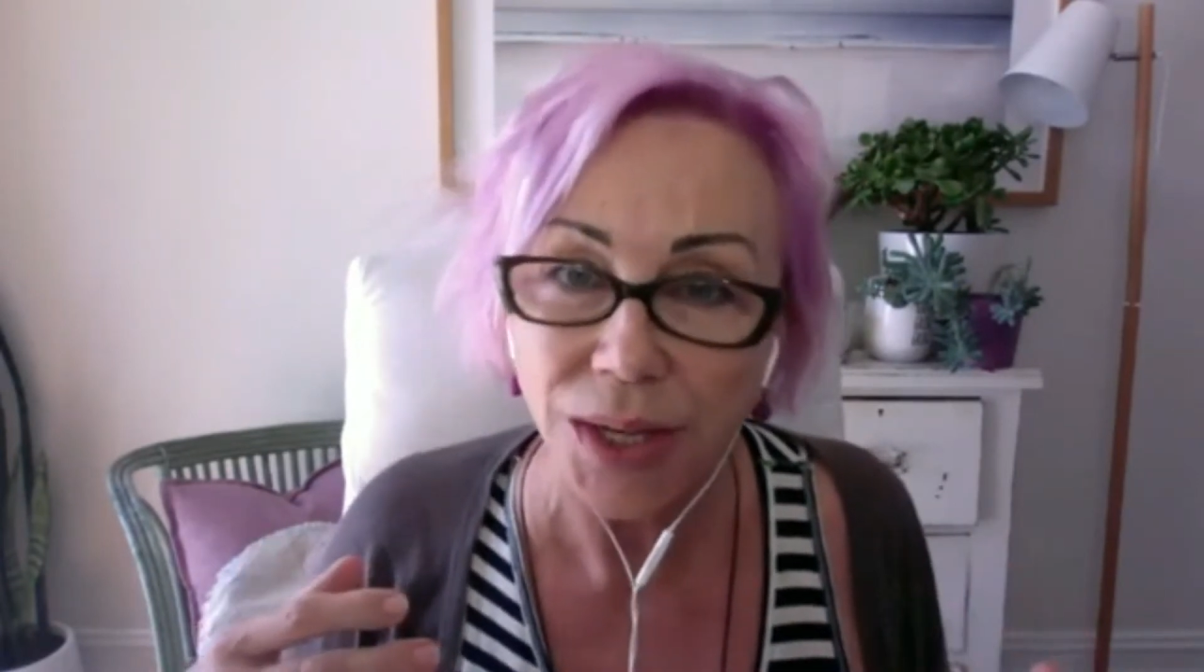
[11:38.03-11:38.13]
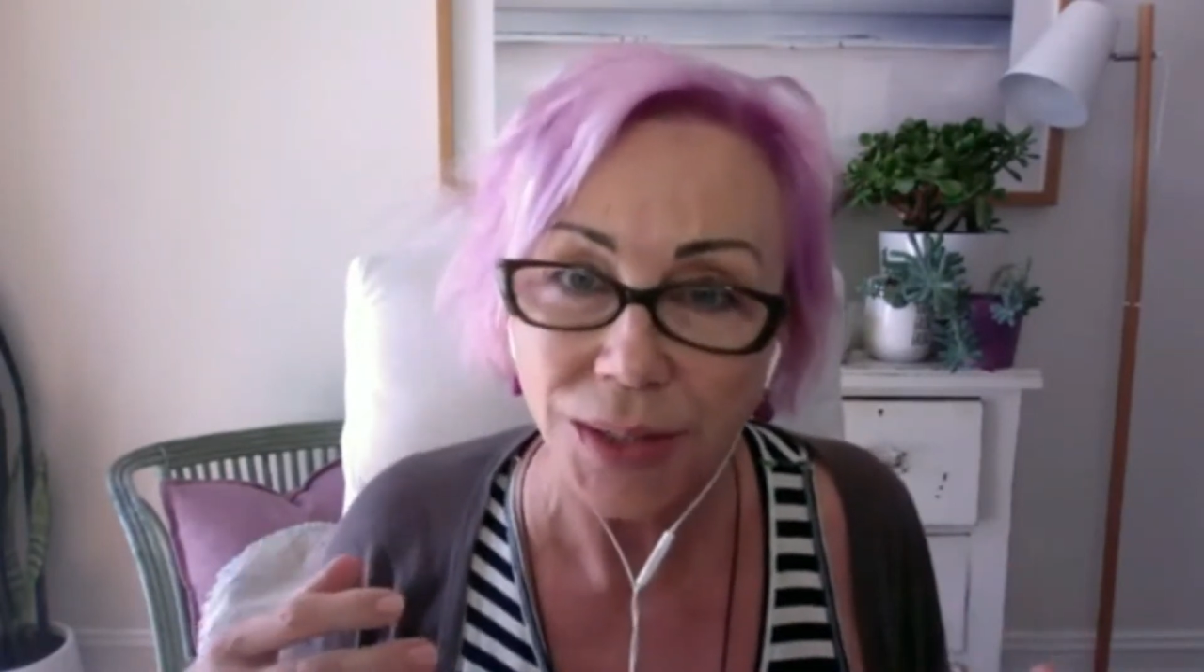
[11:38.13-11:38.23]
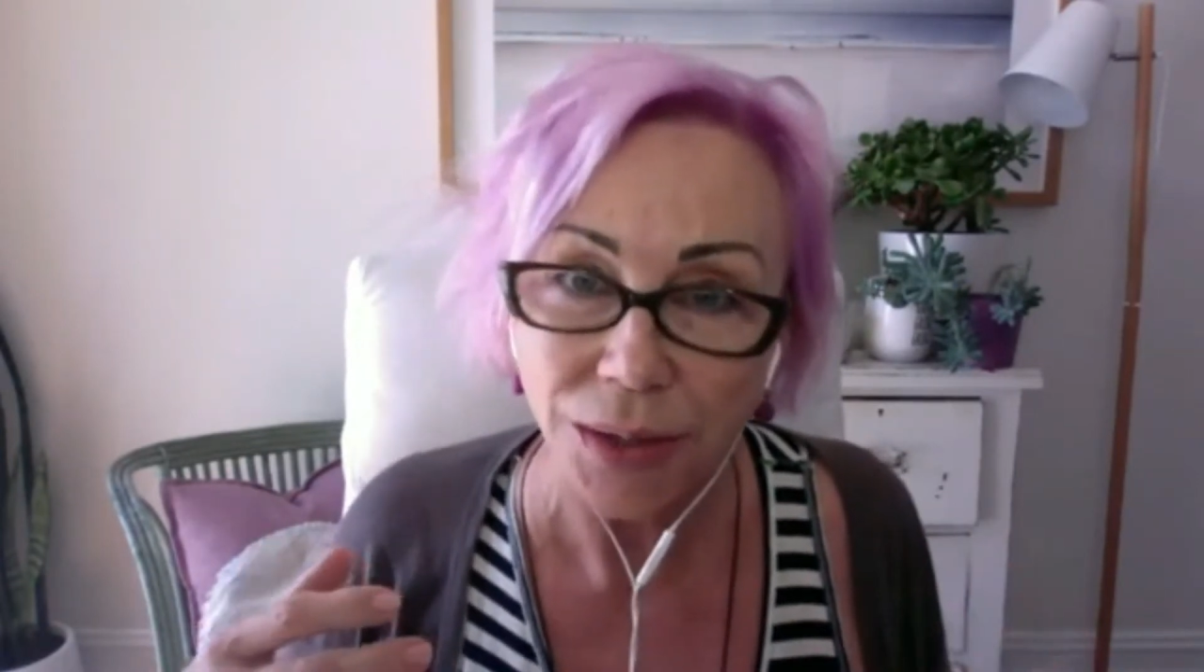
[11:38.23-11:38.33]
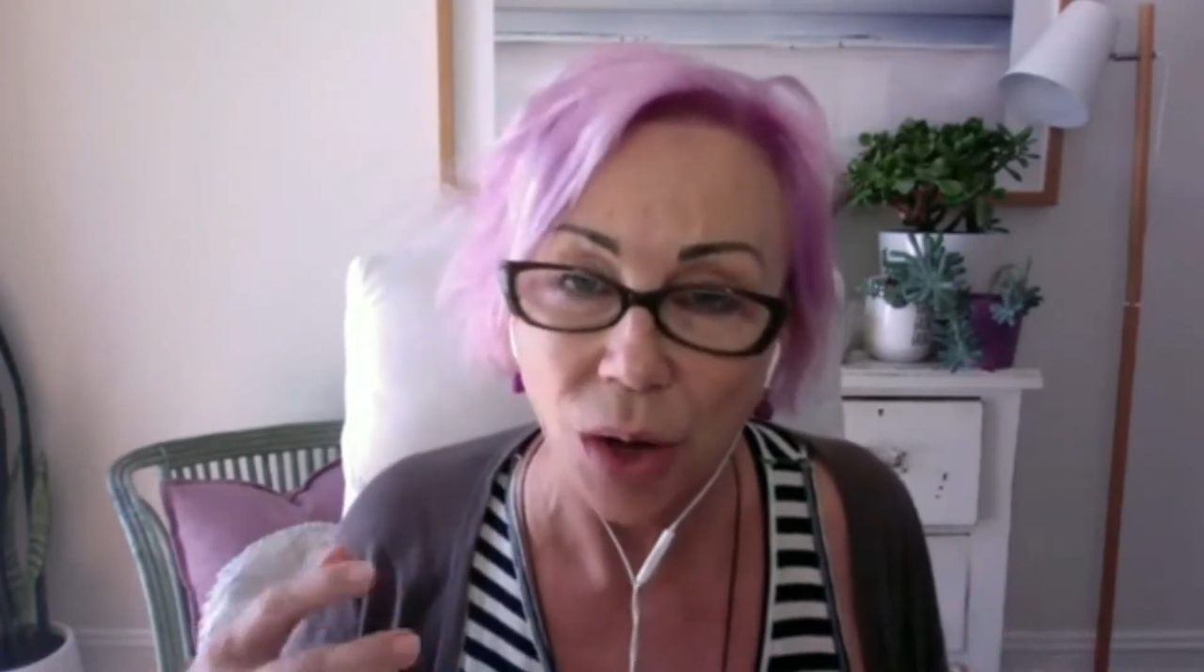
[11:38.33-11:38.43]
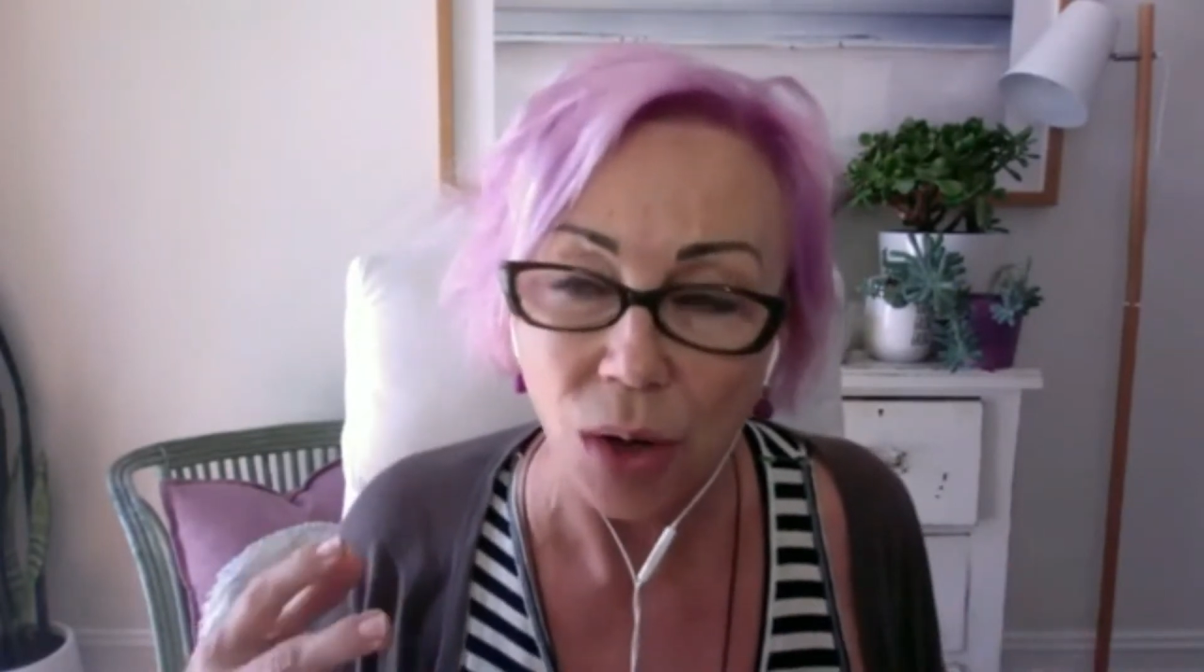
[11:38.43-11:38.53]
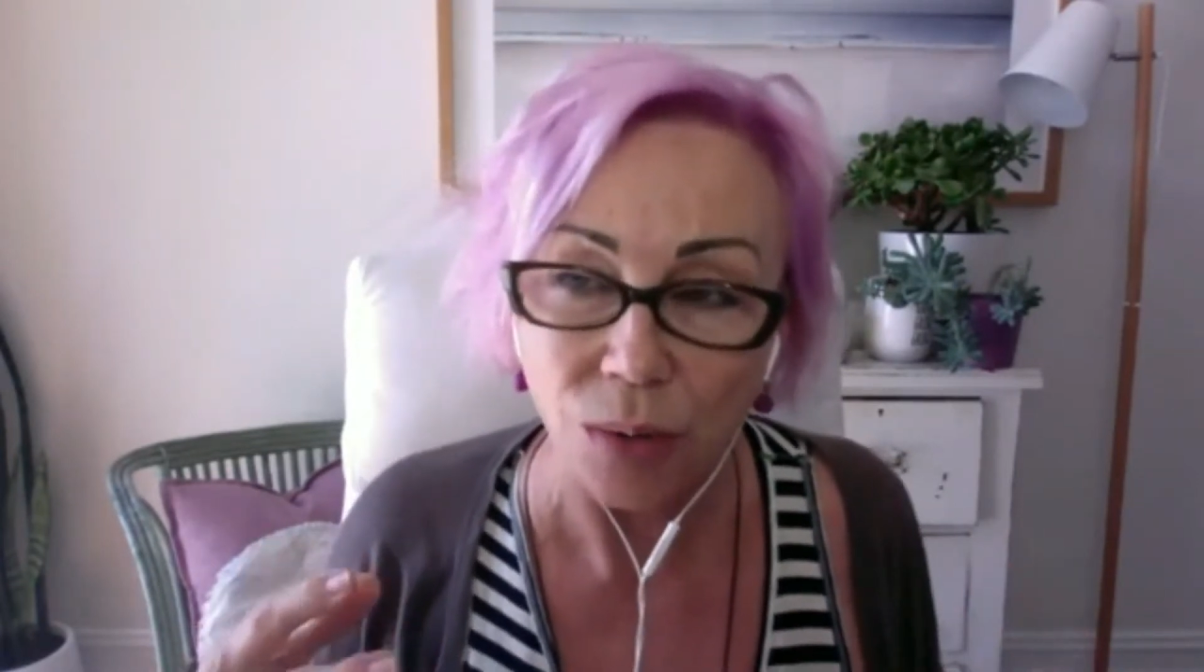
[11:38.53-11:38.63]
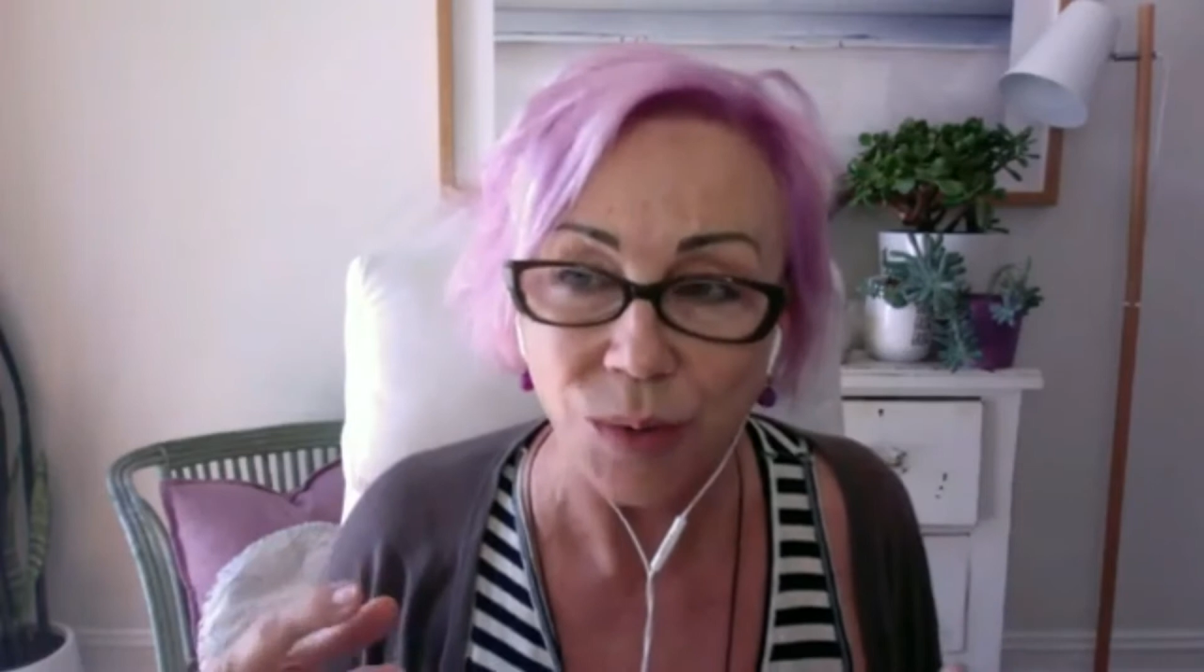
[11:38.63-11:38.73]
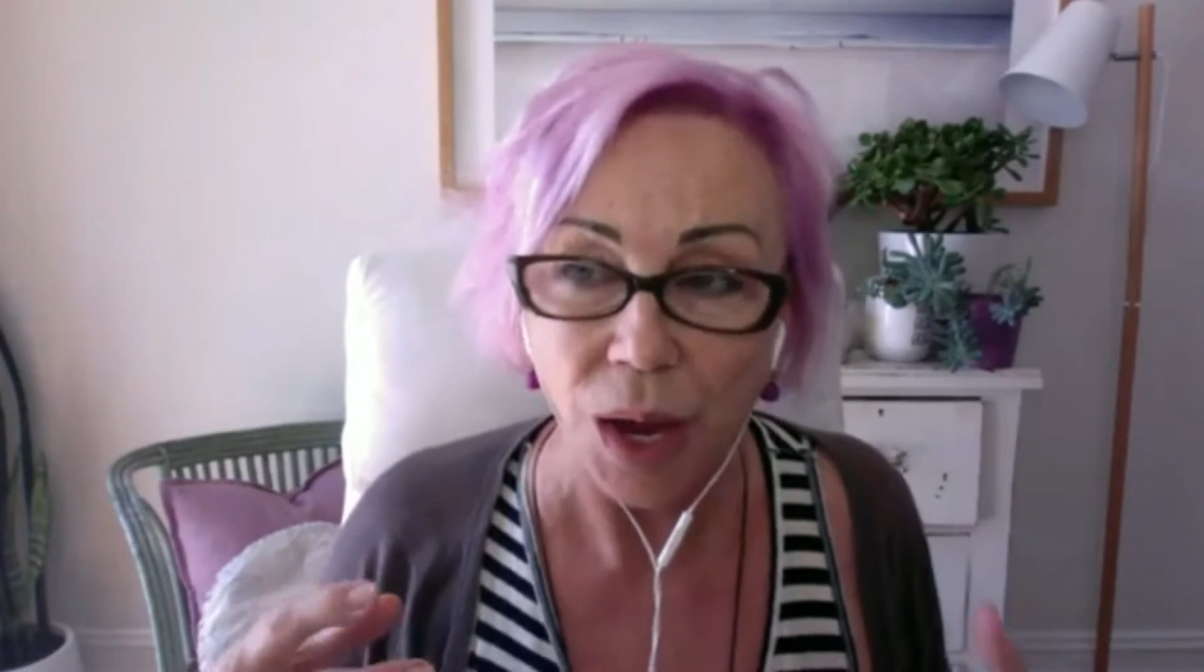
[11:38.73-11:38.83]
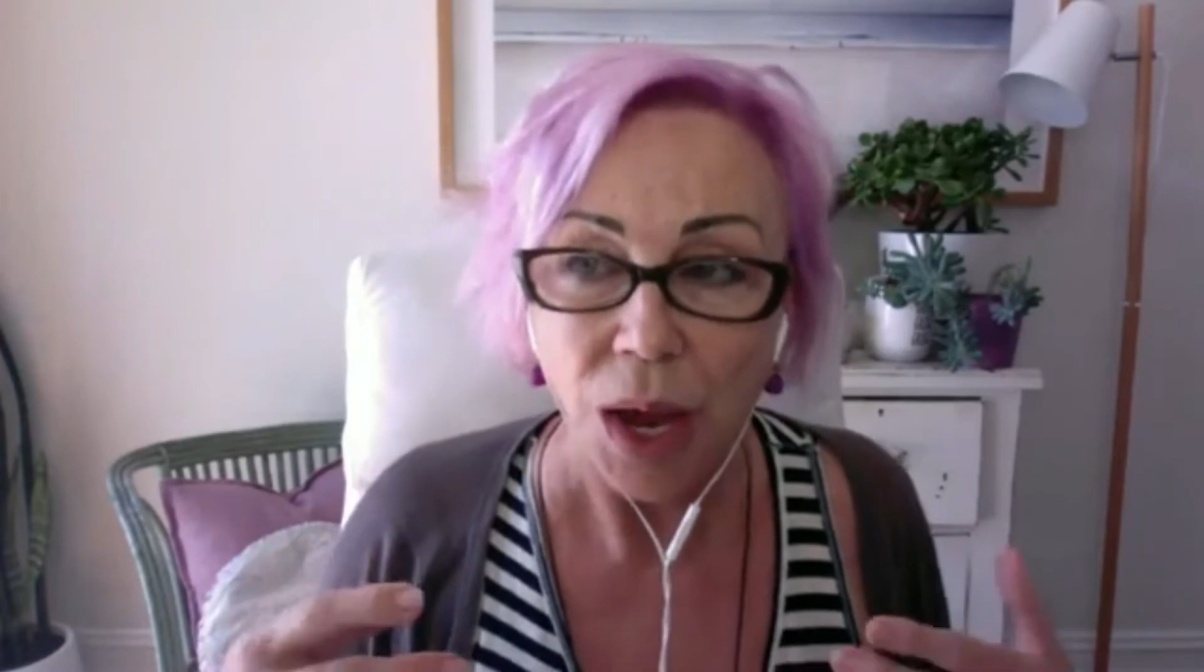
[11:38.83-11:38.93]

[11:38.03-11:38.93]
souls,